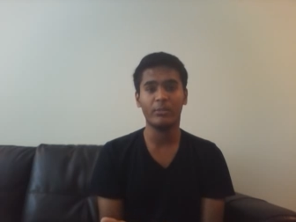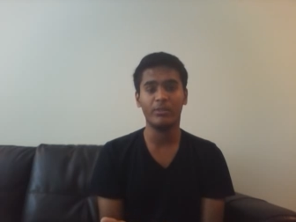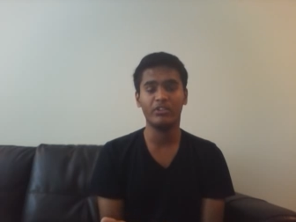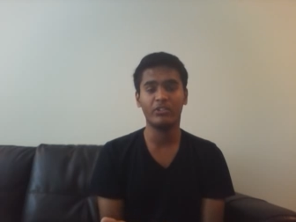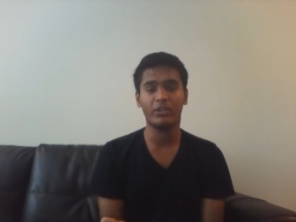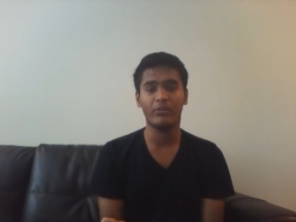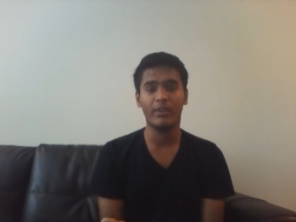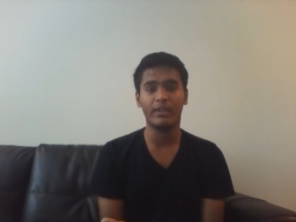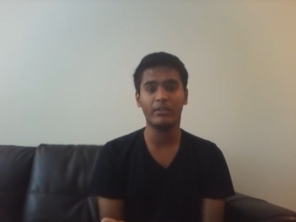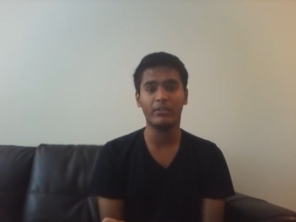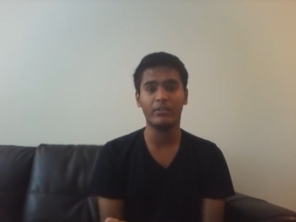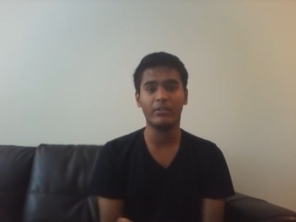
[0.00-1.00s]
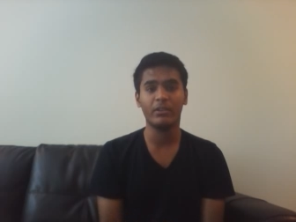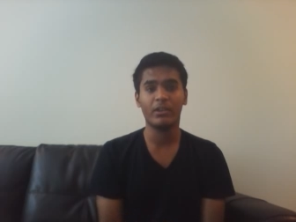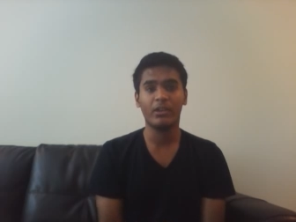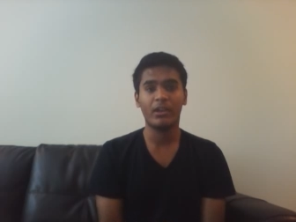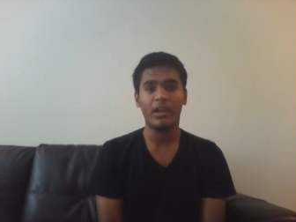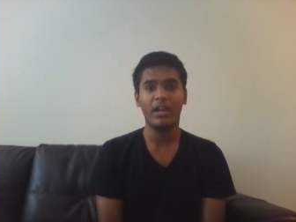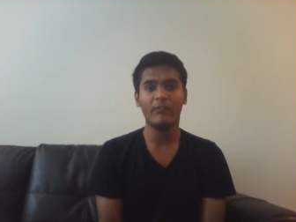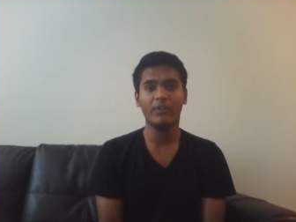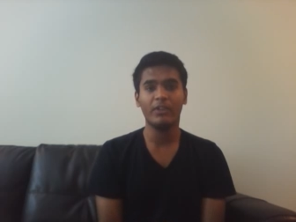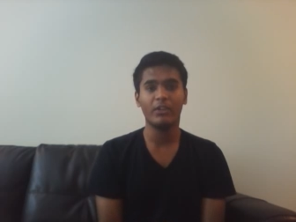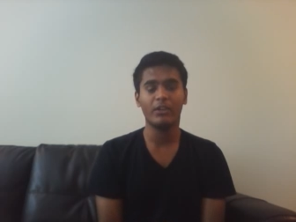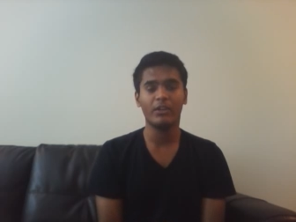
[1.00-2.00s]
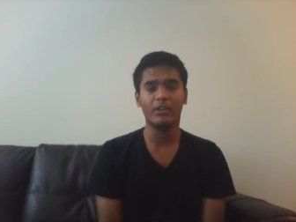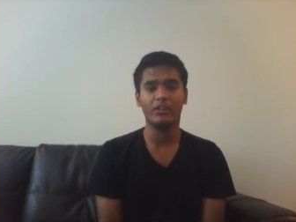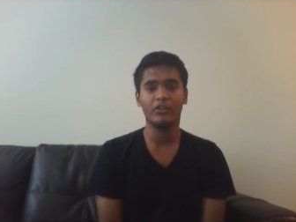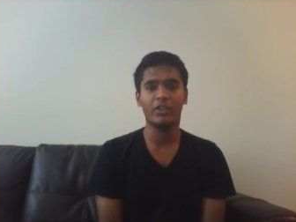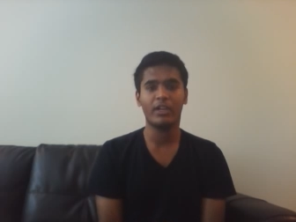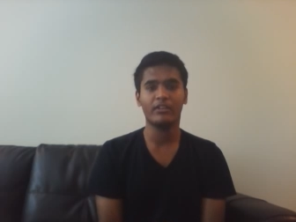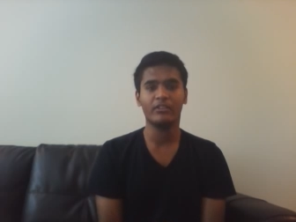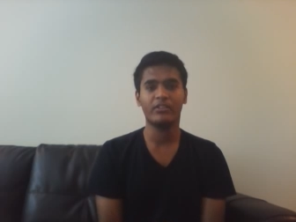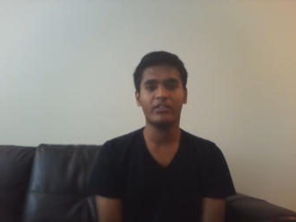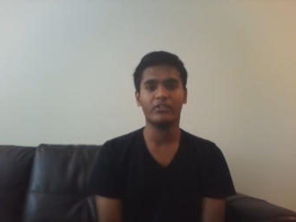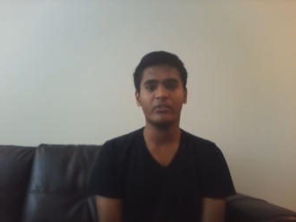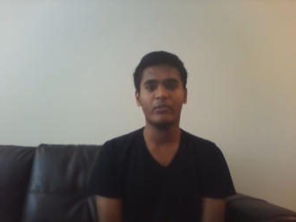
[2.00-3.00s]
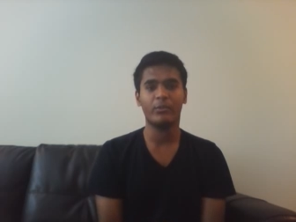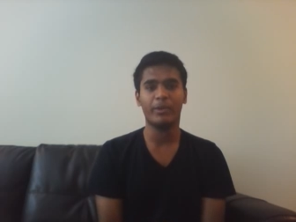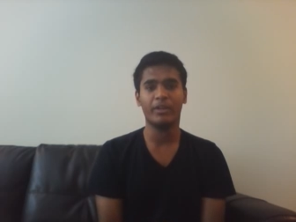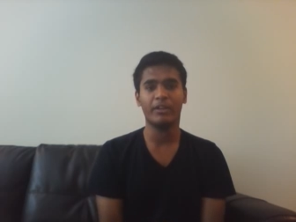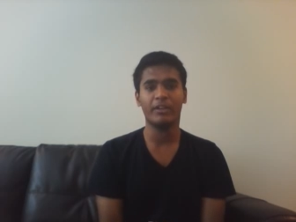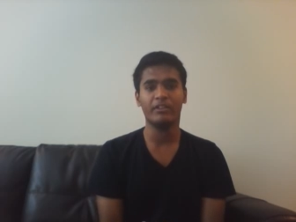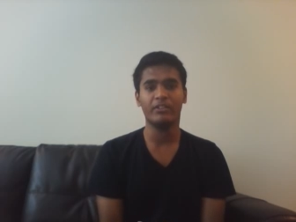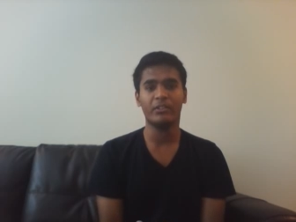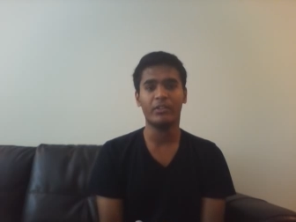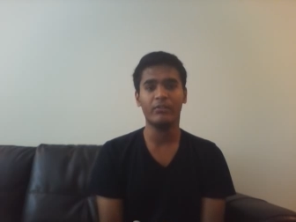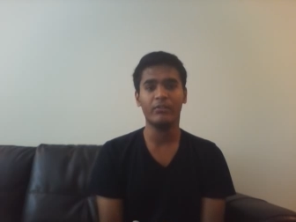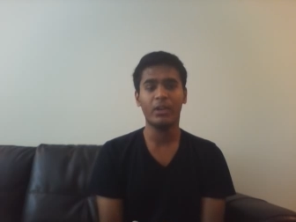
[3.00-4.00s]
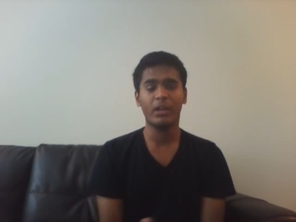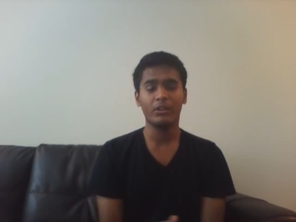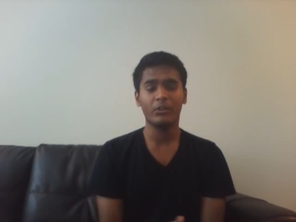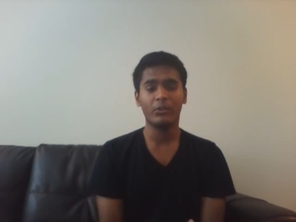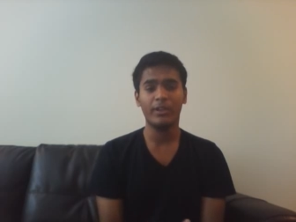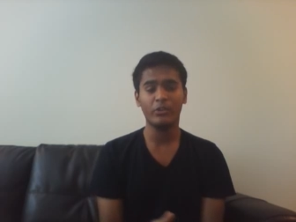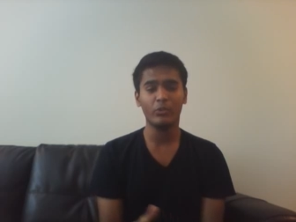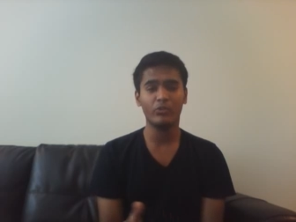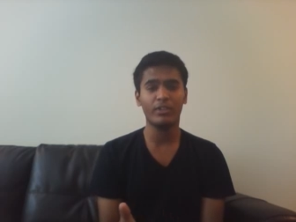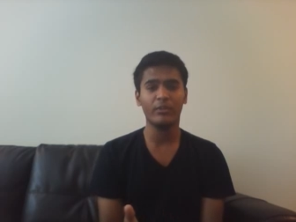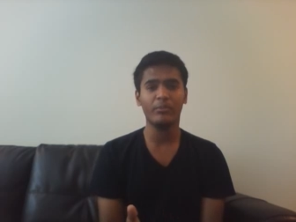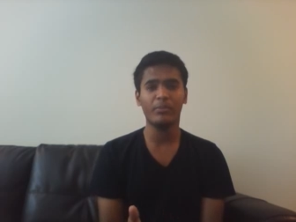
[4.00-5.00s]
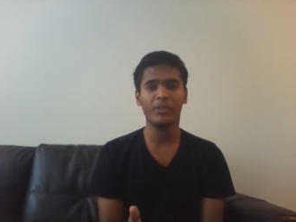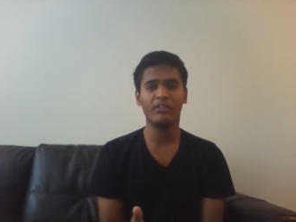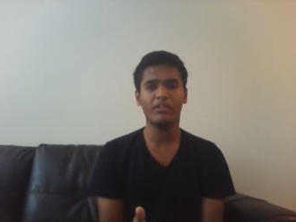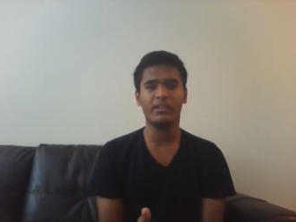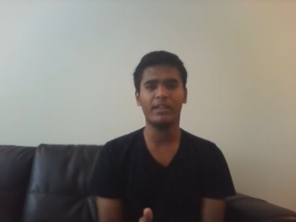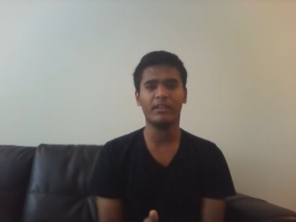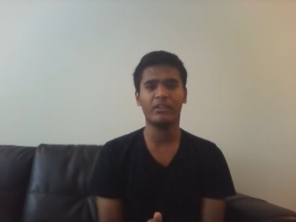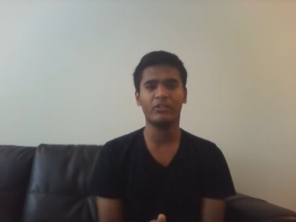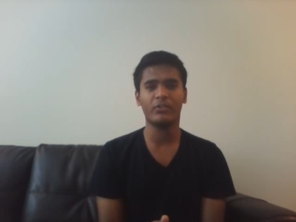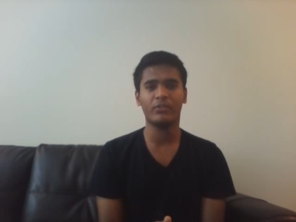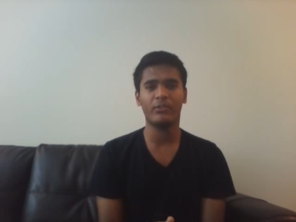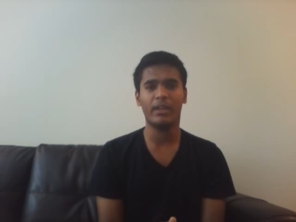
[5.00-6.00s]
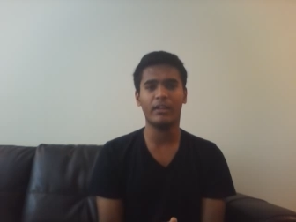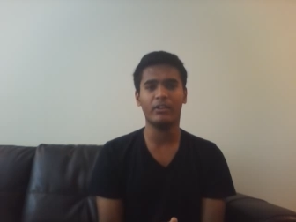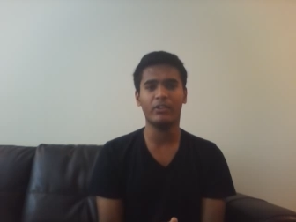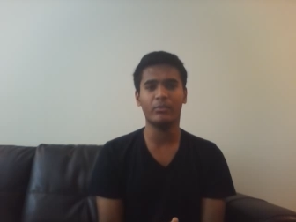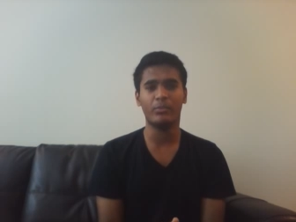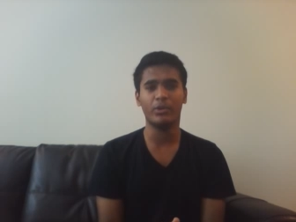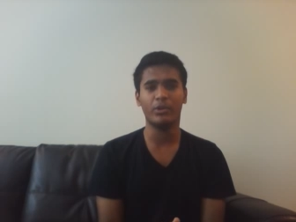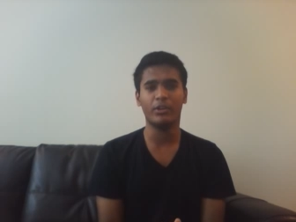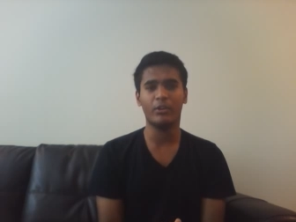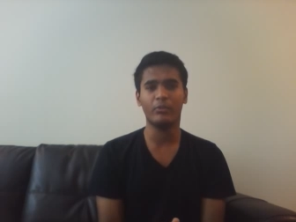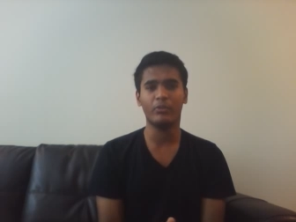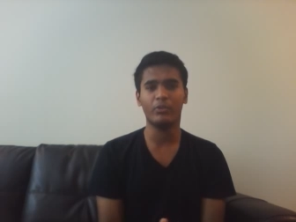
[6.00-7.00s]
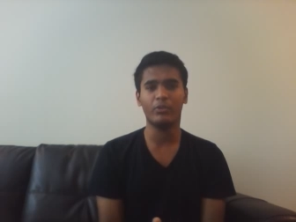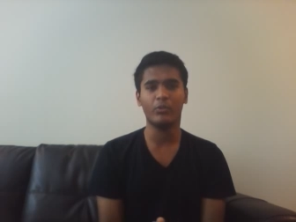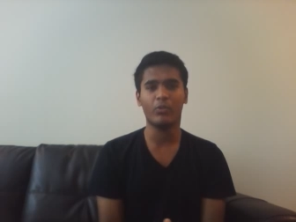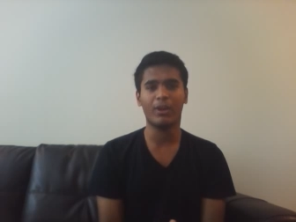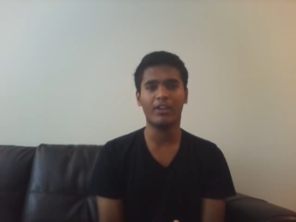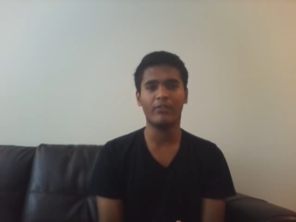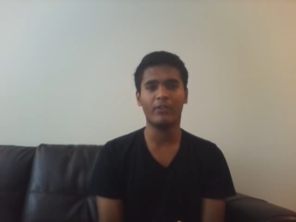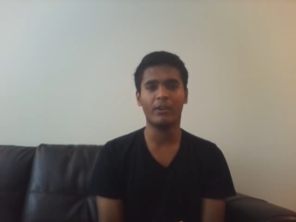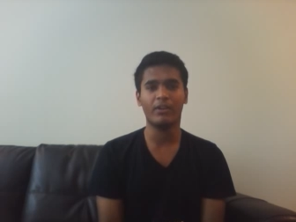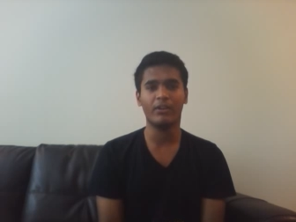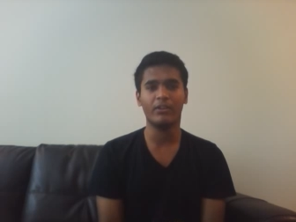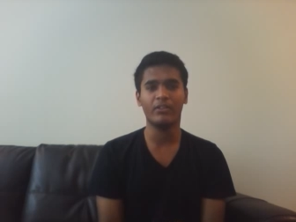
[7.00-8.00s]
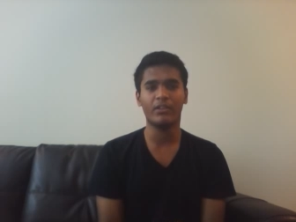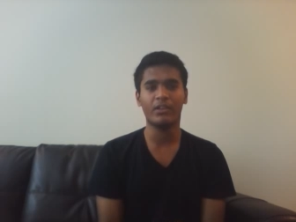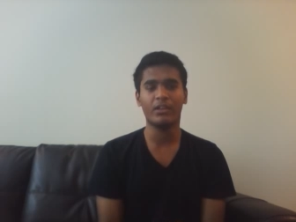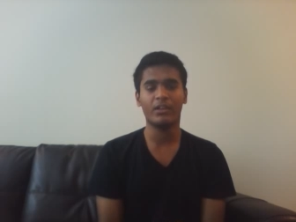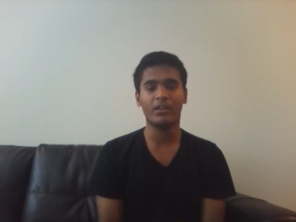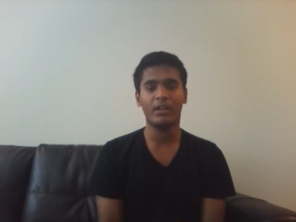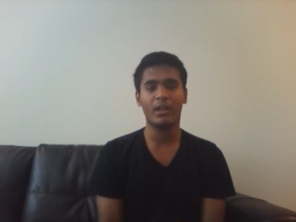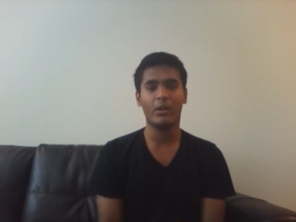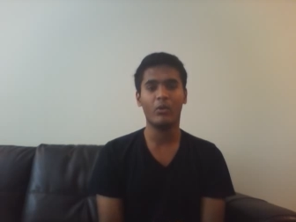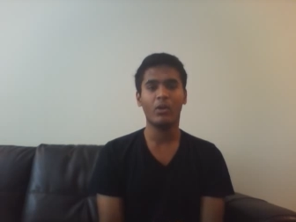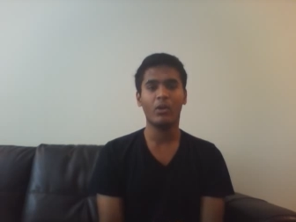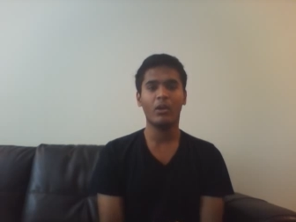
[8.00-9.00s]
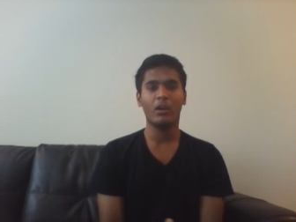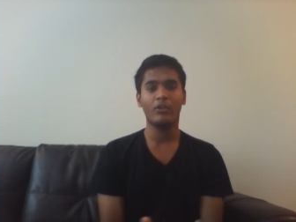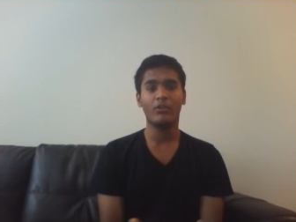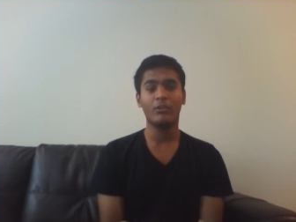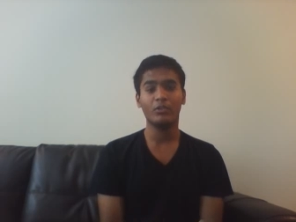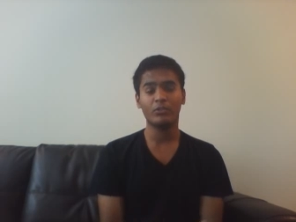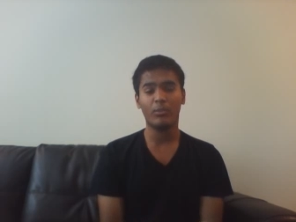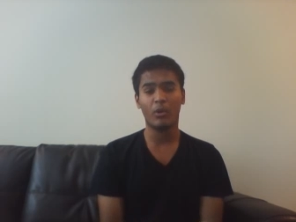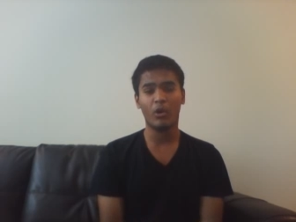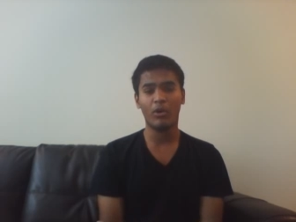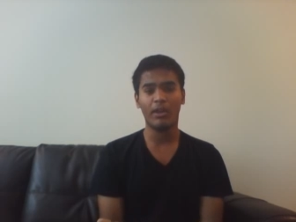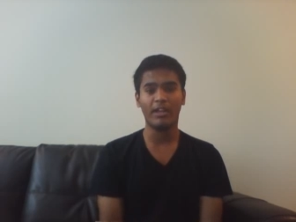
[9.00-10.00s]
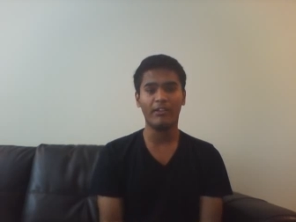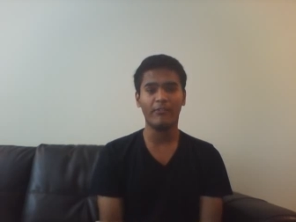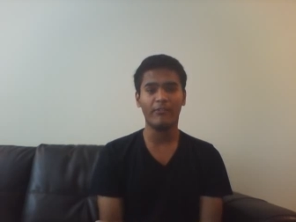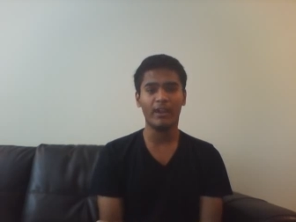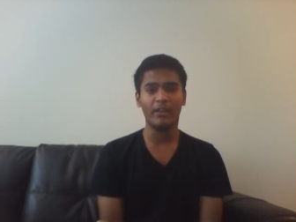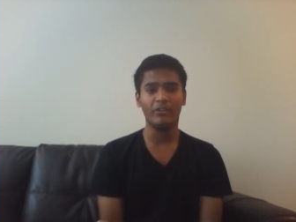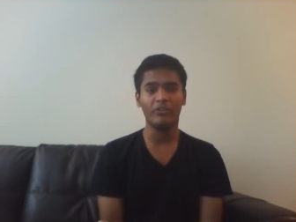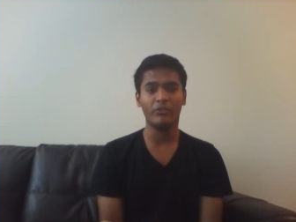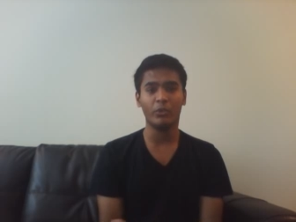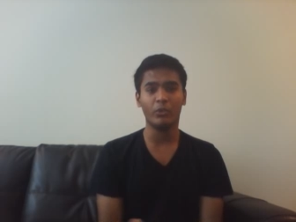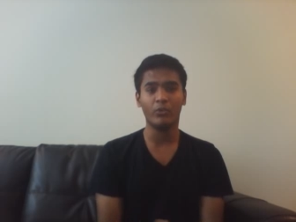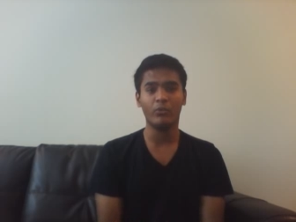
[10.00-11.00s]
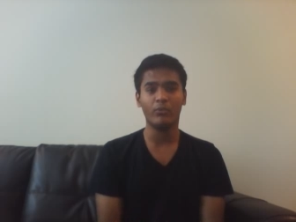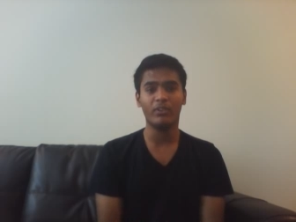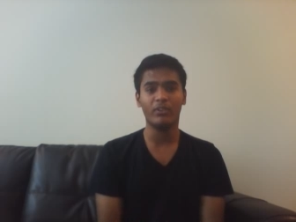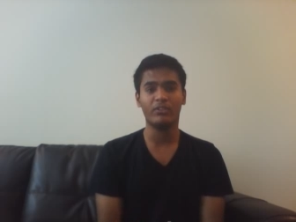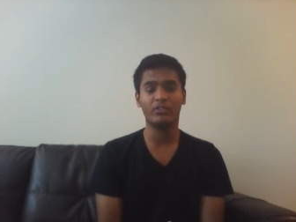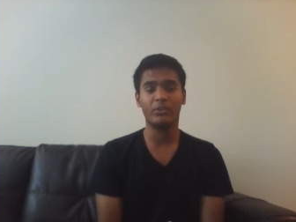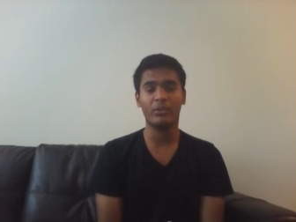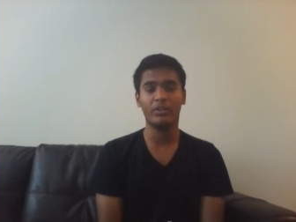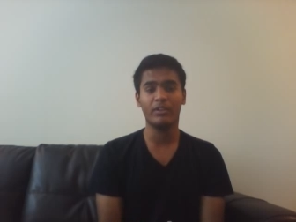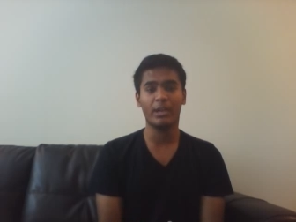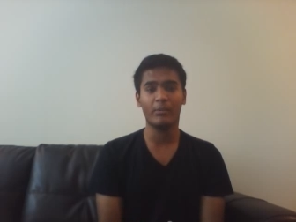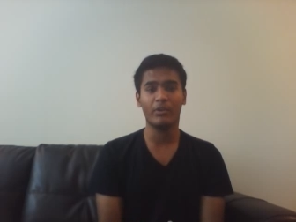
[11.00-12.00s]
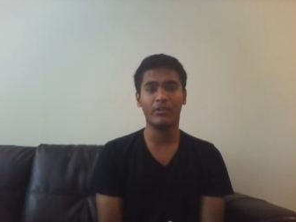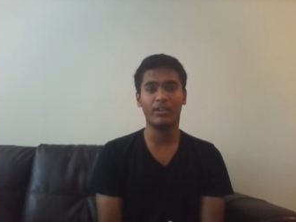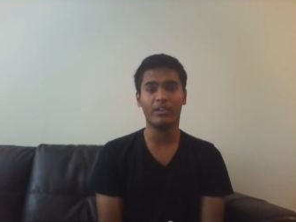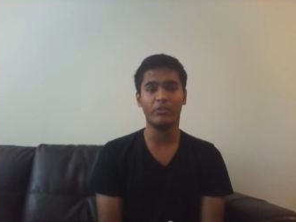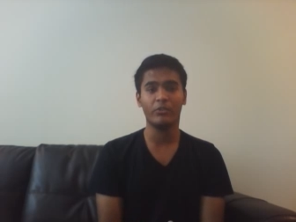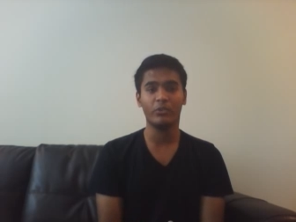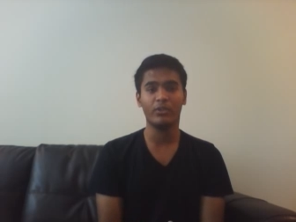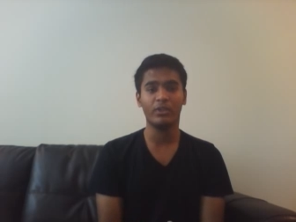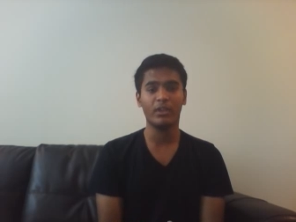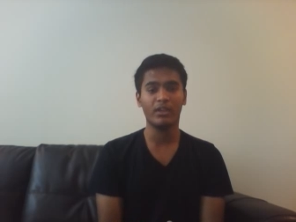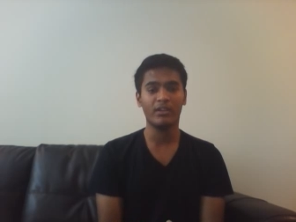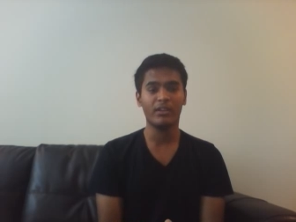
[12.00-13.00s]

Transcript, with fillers: can be surveillance. Every year in United States of America itself, 3 to 10 million acres of land is burned down due to wildfires. Now, a small and fast drone with a thermal camera attached to it